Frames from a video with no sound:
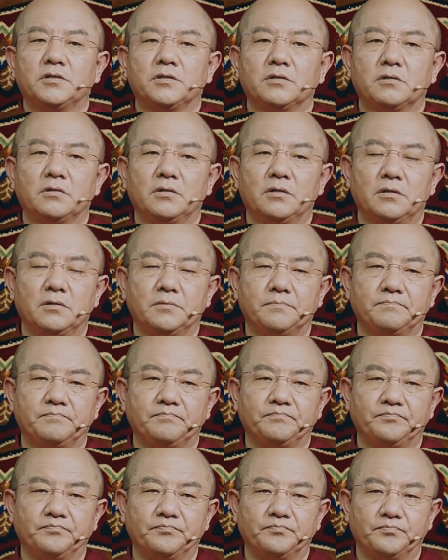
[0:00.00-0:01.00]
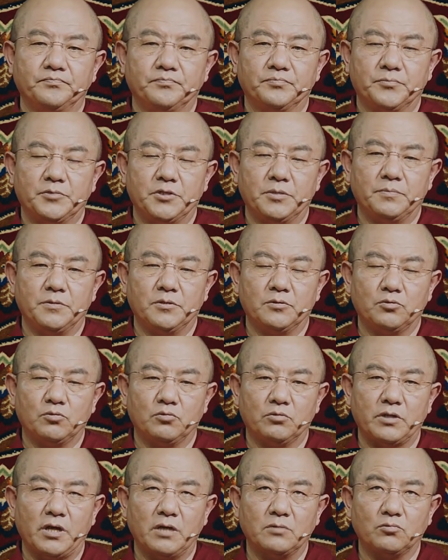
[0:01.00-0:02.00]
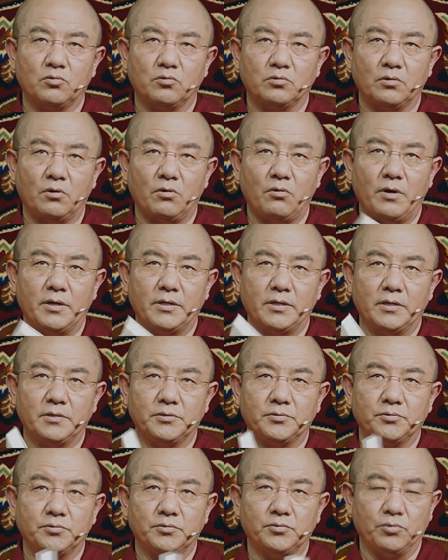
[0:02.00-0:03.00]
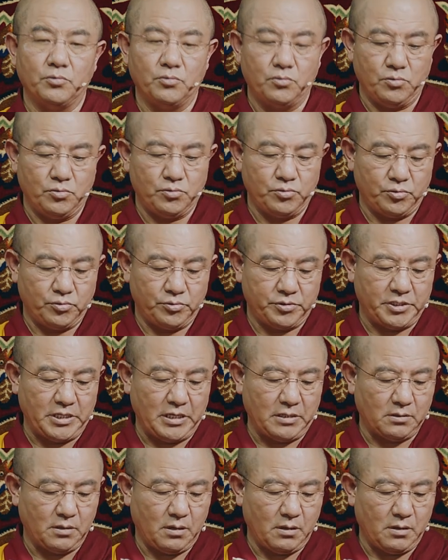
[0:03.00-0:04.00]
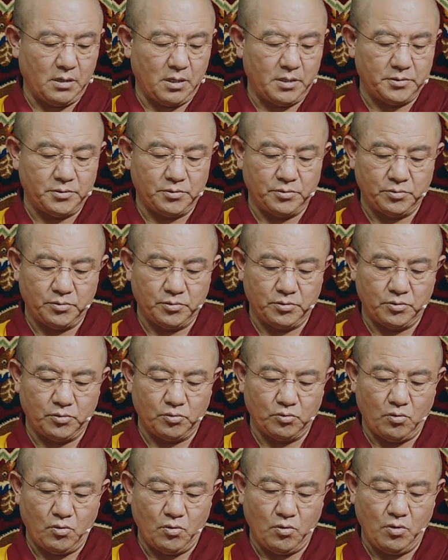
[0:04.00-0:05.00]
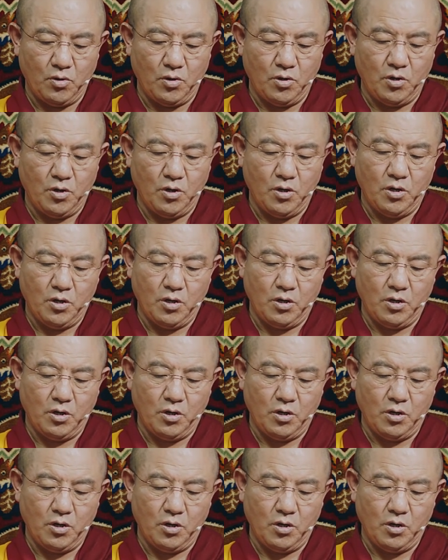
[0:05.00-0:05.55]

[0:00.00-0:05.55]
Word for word: mm, Within this book, in the text, it says that